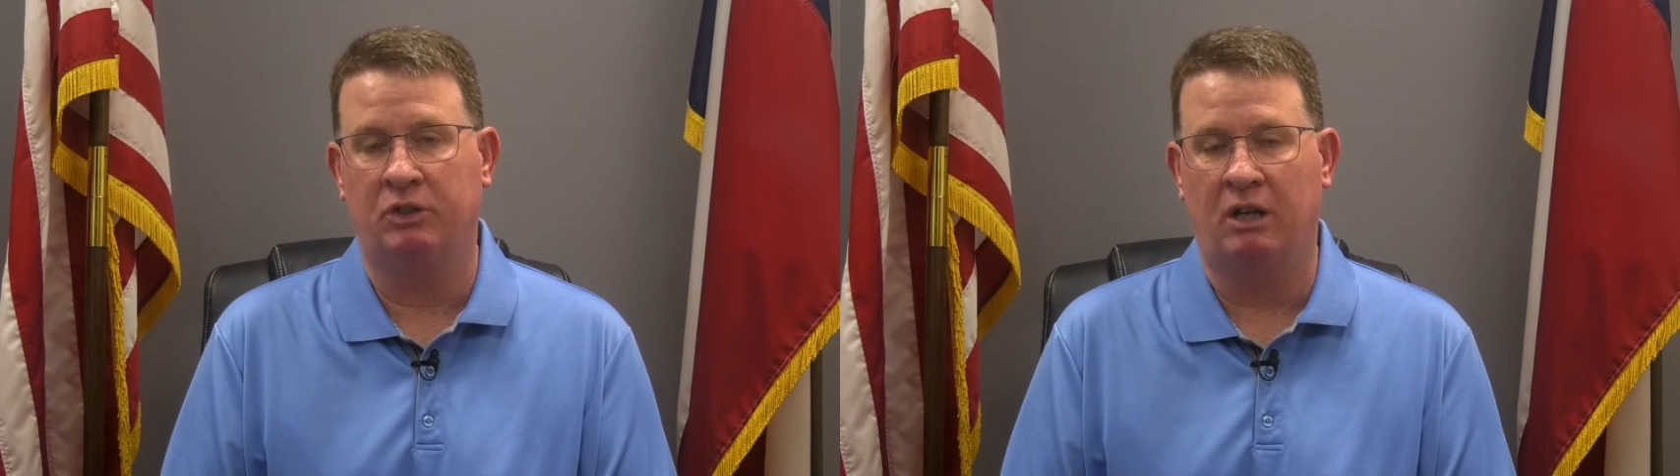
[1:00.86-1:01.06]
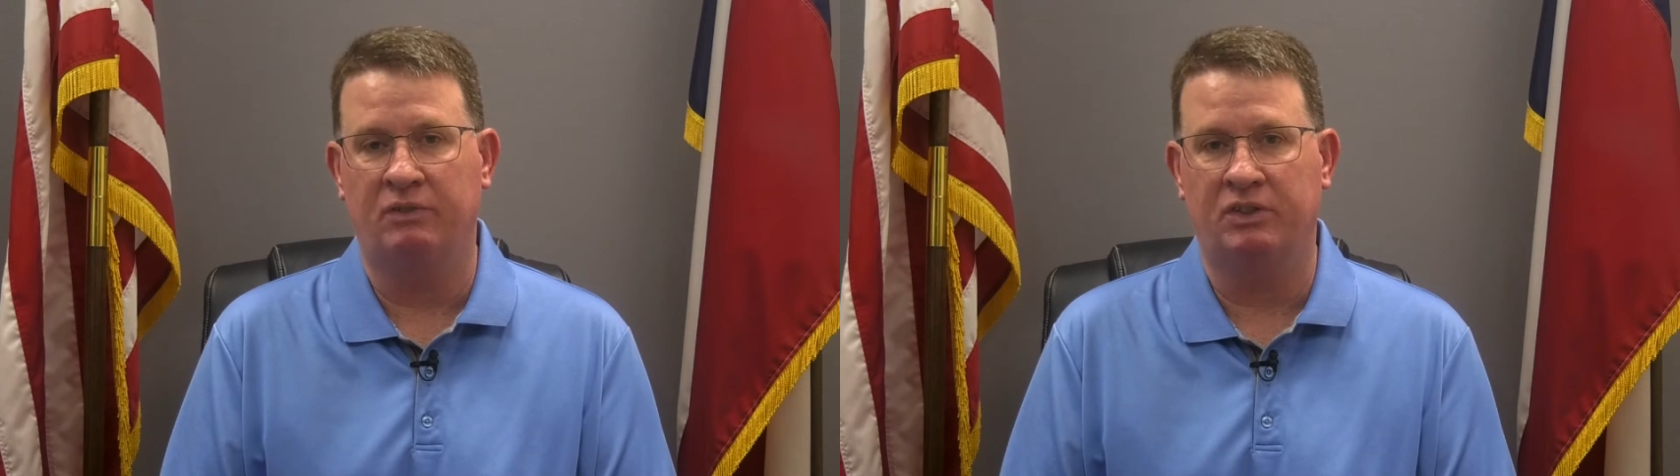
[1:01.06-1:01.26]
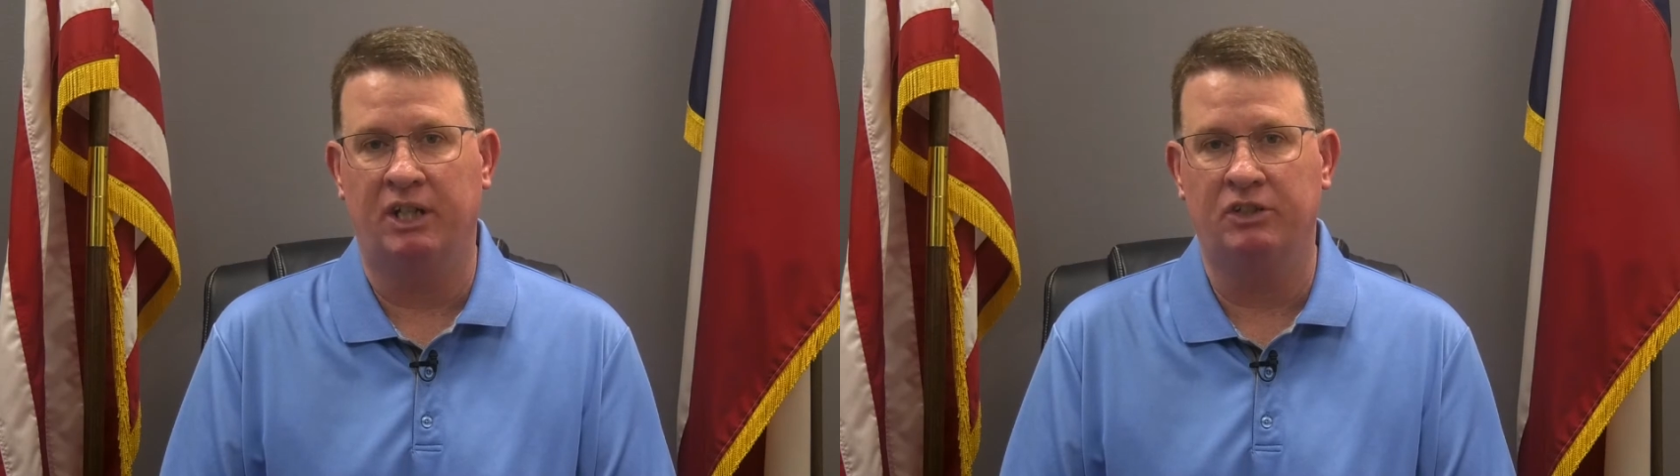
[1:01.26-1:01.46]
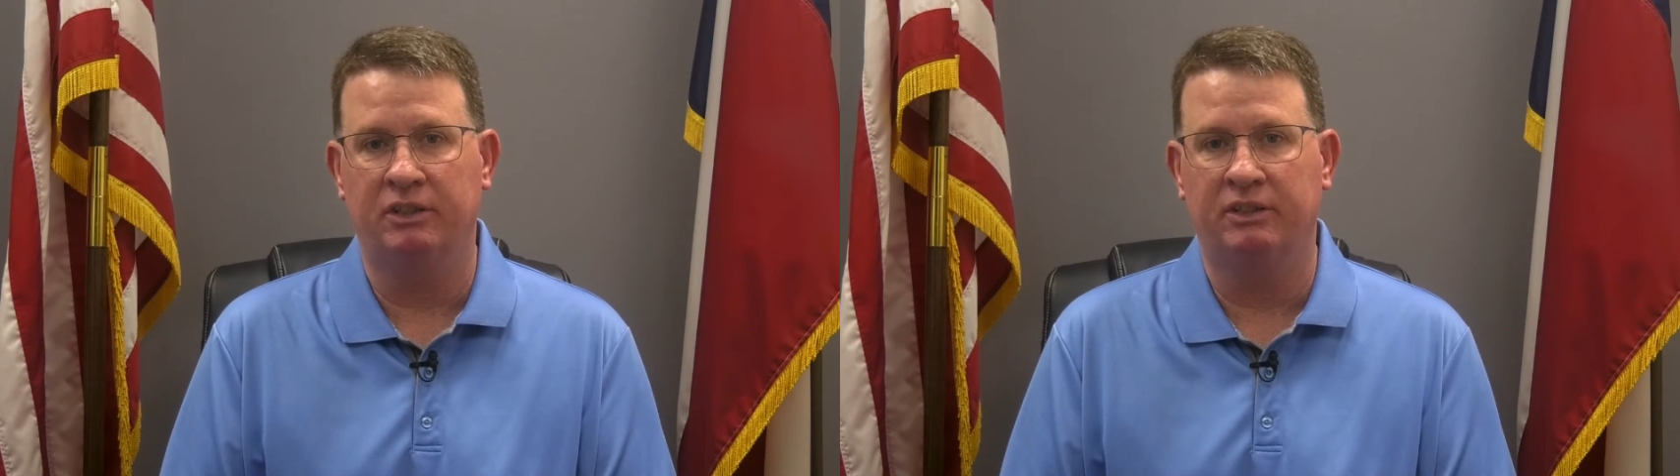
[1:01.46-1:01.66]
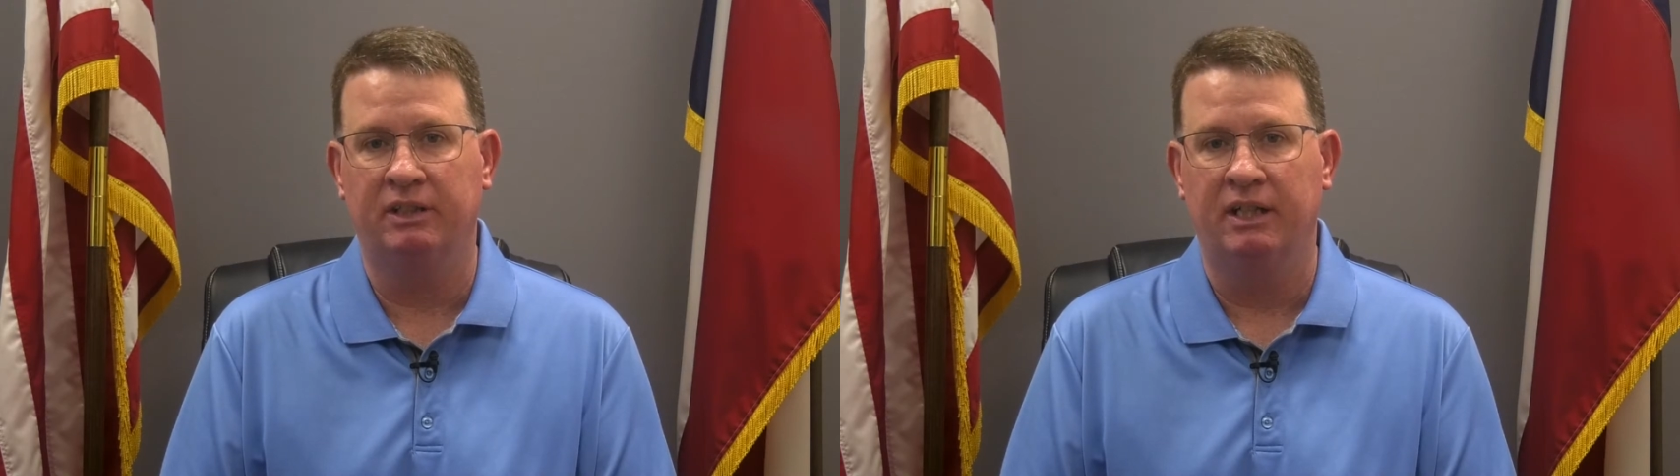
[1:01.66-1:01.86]

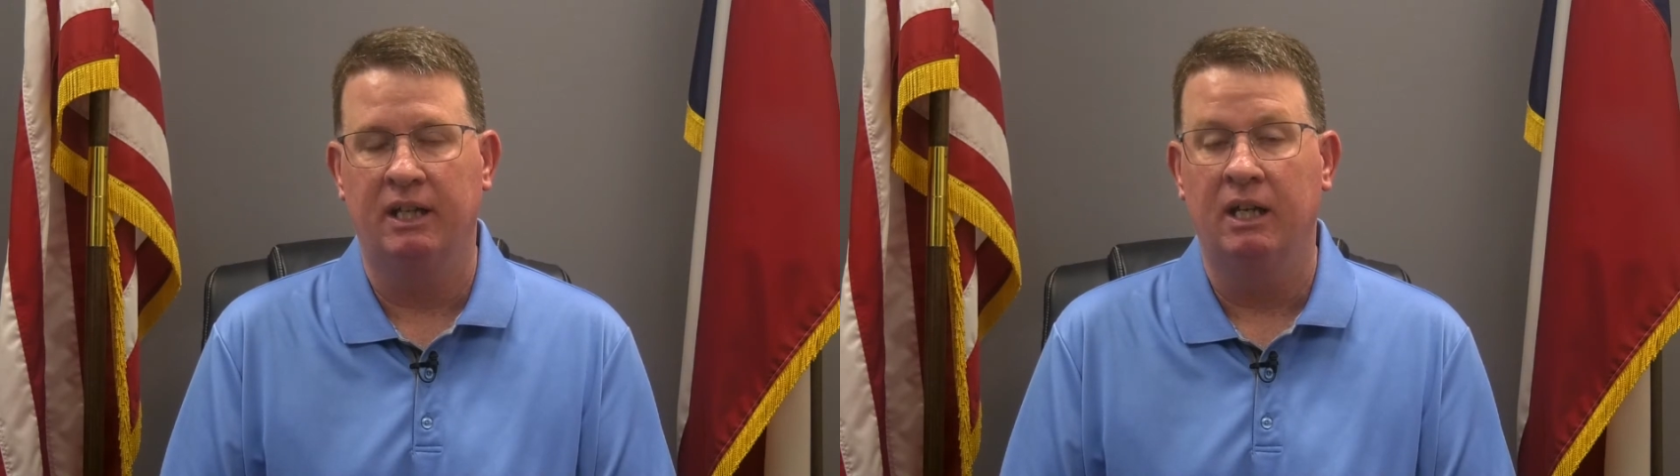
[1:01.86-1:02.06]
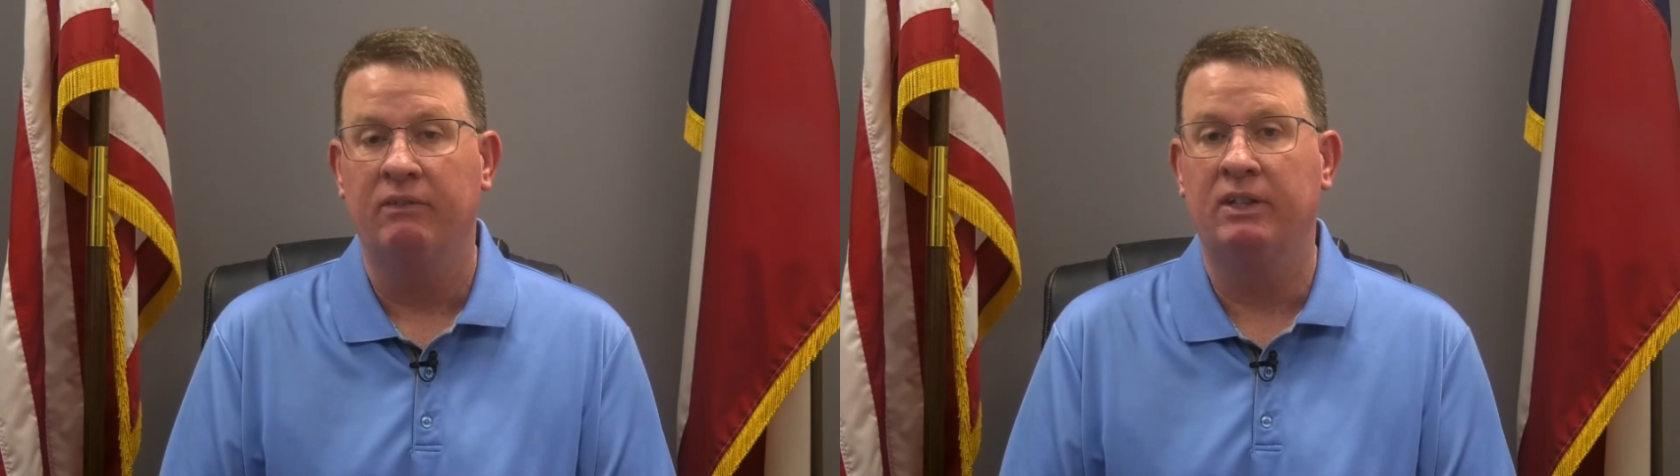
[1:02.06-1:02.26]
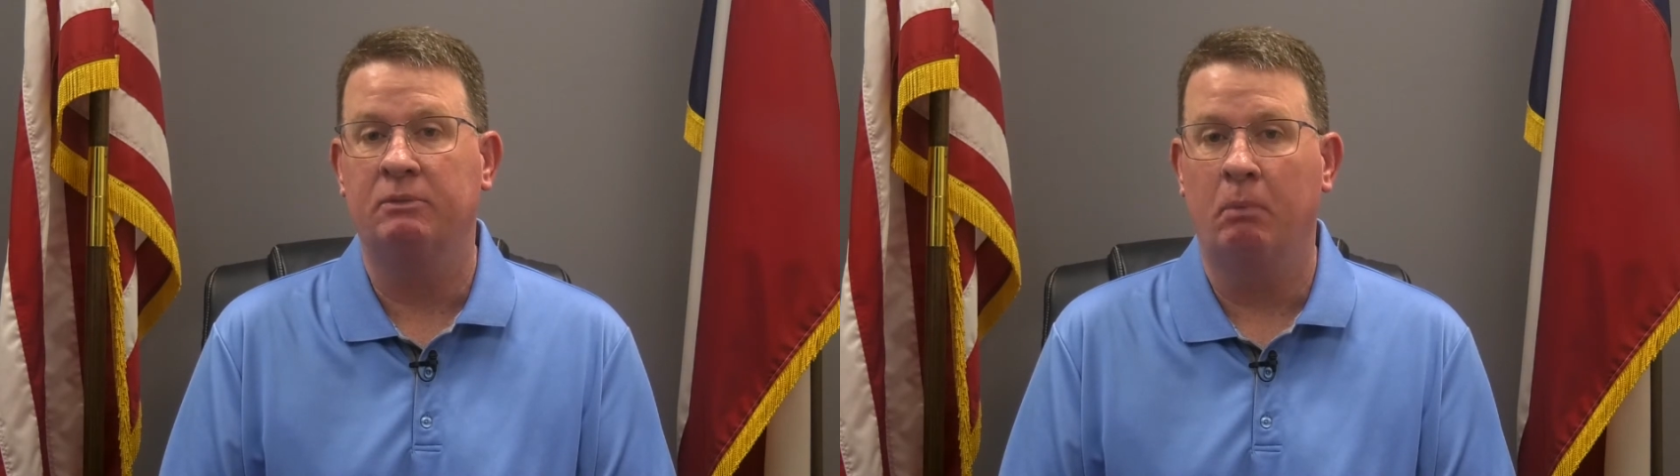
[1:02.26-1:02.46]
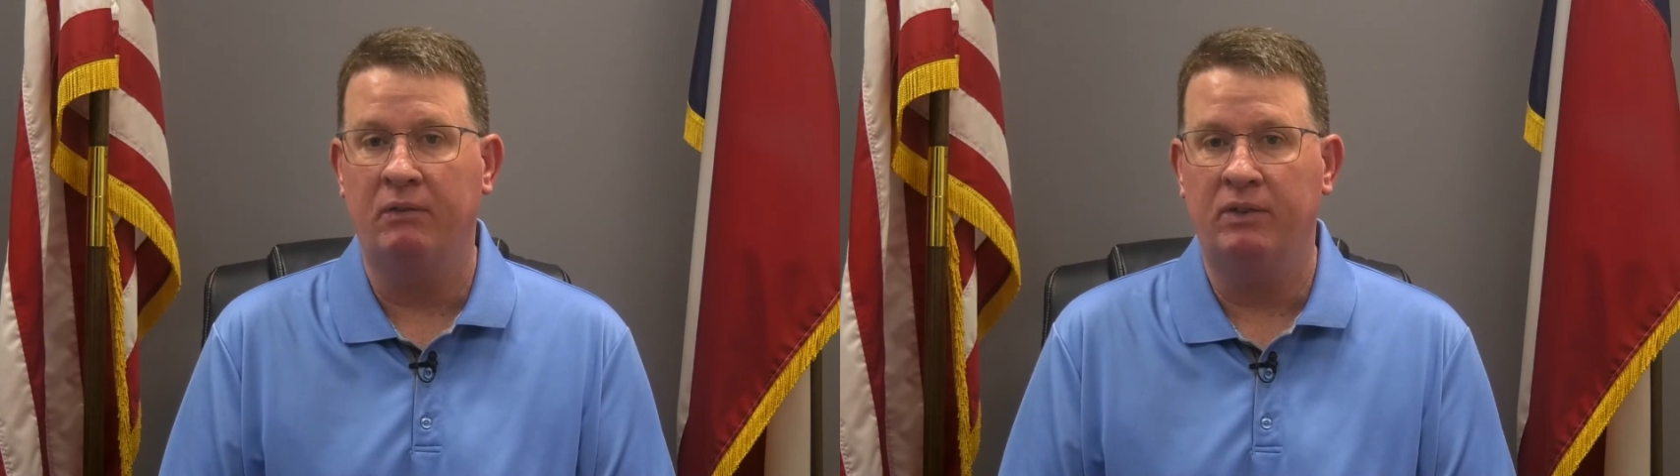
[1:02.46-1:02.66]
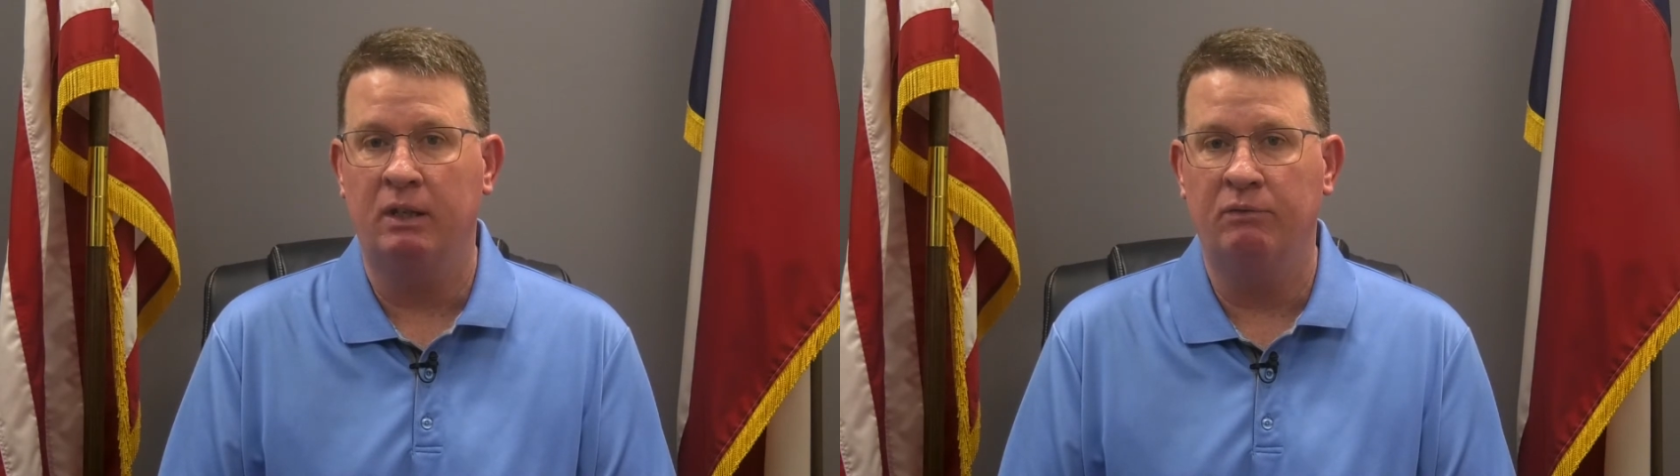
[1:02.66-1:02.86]
conversations. This
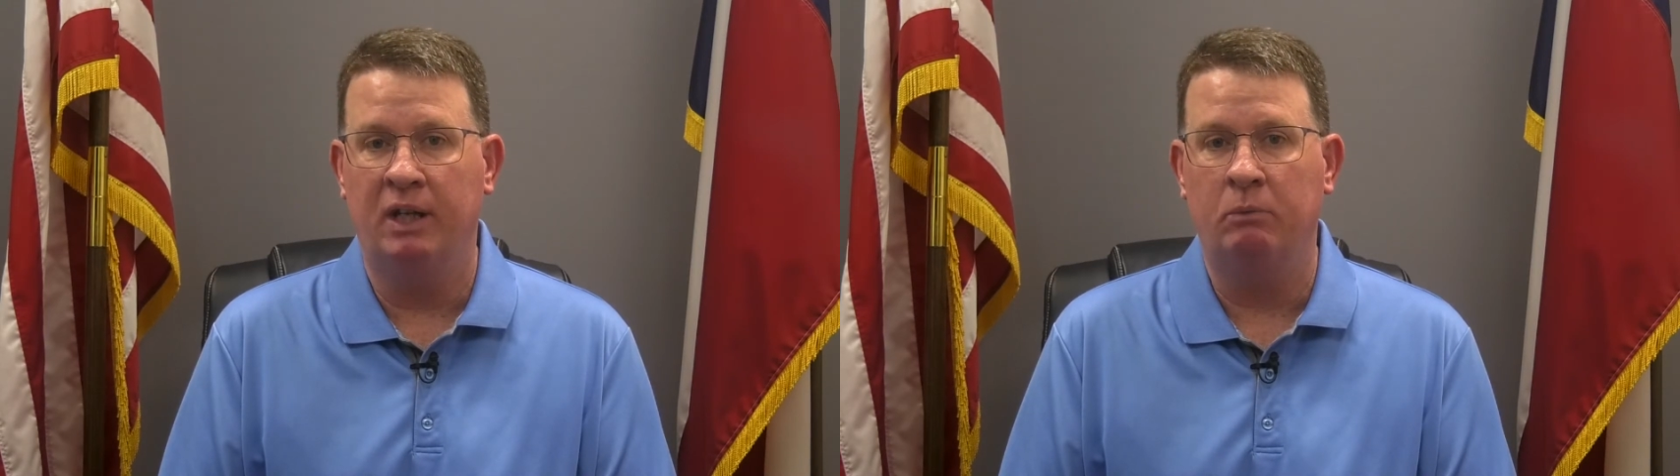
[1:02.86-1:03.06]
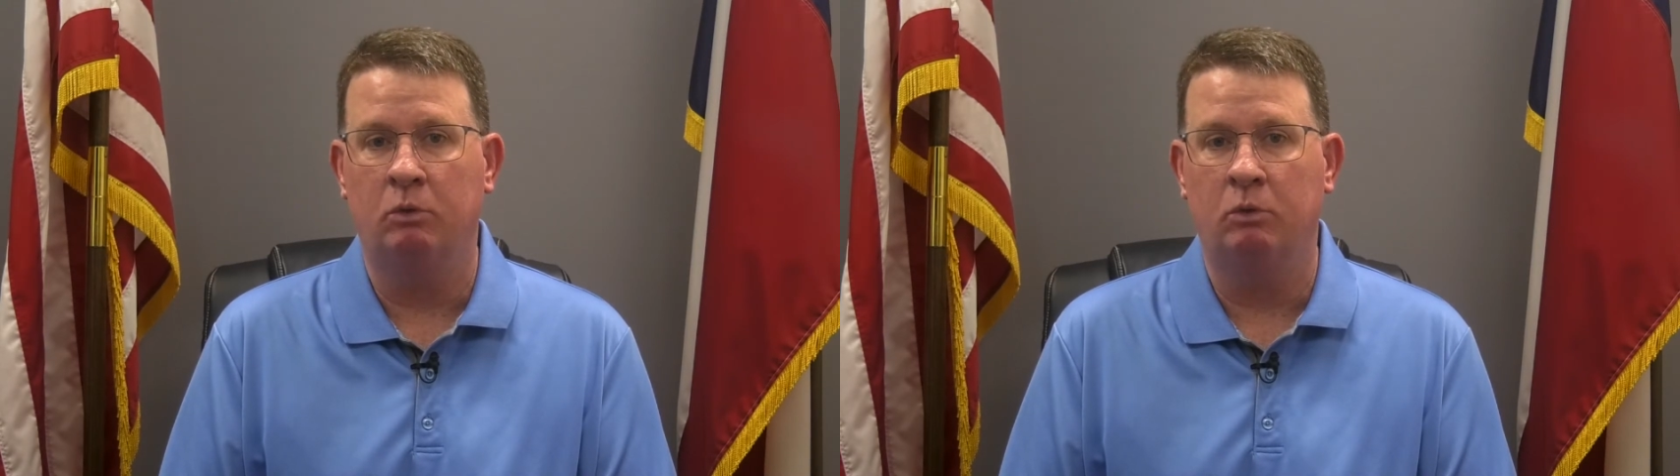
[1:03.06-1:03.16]
monthly event